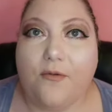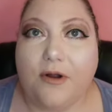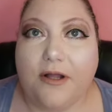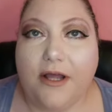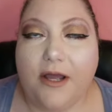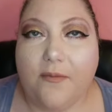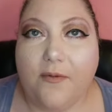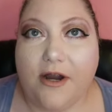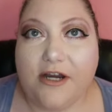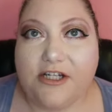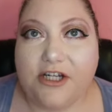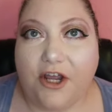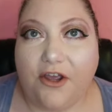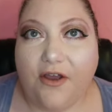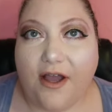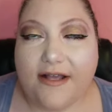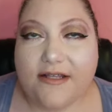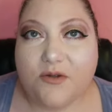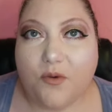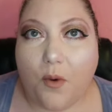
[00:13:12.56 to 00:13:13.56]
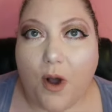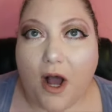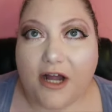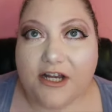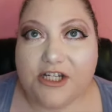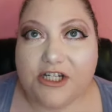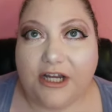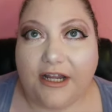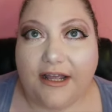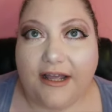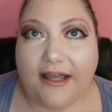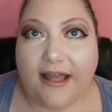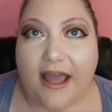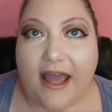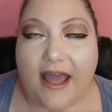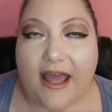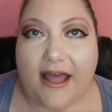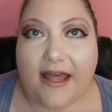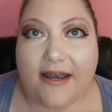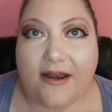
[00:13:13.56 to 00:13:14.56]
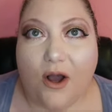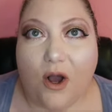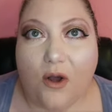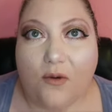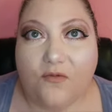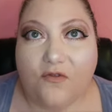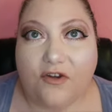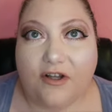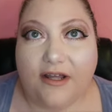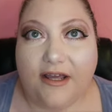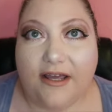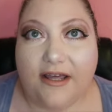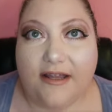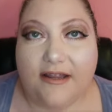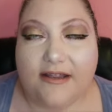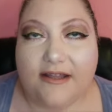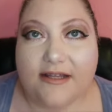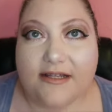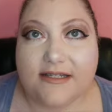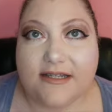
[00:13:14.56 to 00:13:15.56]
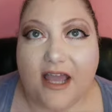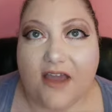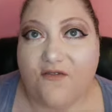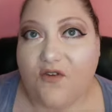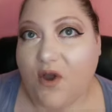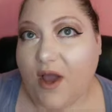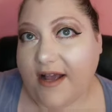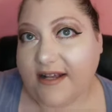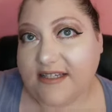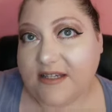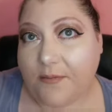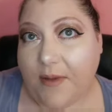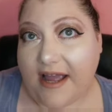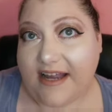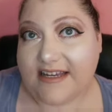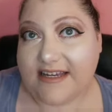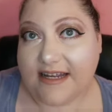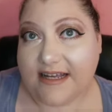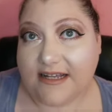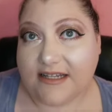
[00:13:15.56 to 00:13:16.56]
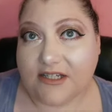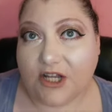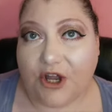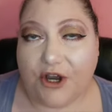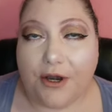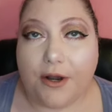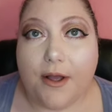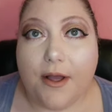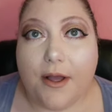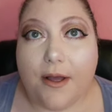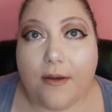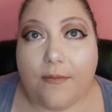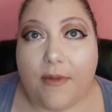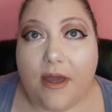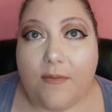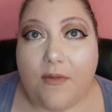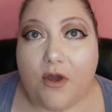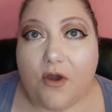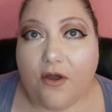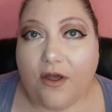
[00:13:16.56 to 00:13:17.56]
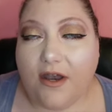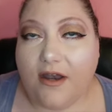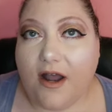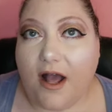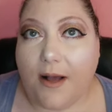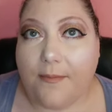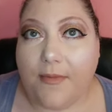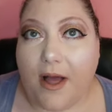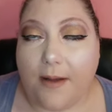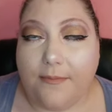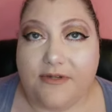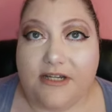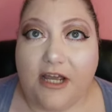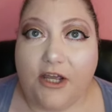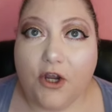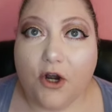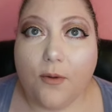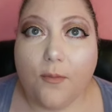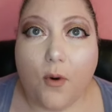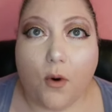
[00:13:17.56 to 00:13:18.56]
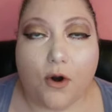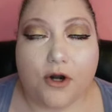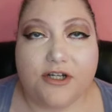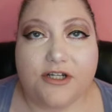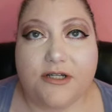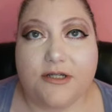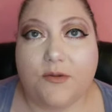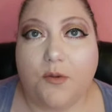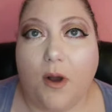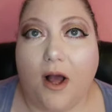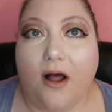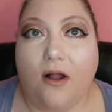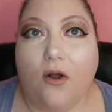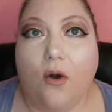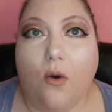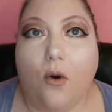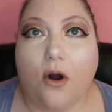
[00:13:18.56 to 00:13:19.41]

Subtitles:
really appreciate you guys watching, and hopefully this gave you guys some ideas on maybe you can update your porch as well,